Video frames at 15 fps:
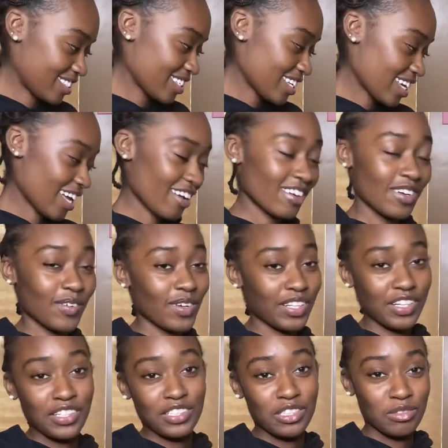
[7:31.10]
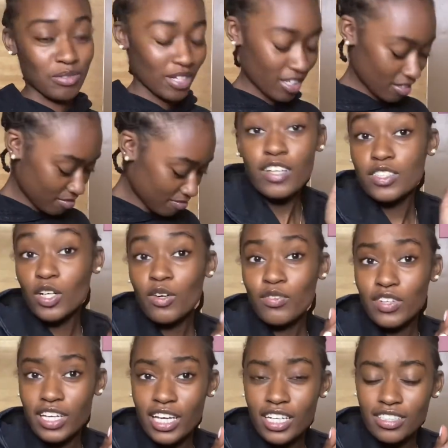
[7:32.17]
i don't know why the other two don't
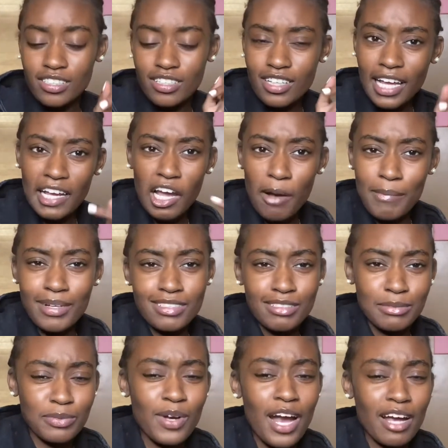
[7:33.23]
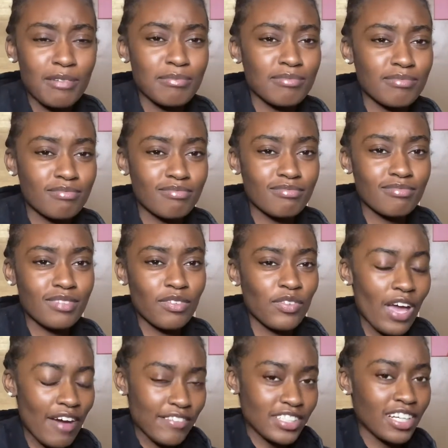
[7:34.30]
forget to like comment and subscribe if you
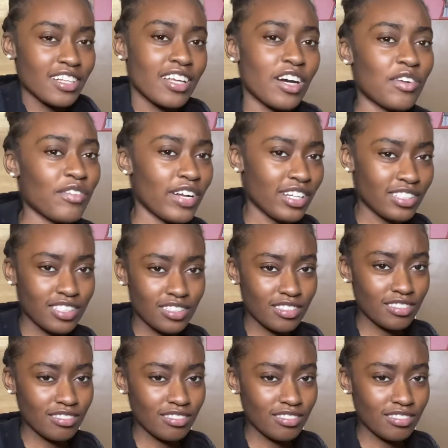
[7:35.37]
haven't done that already just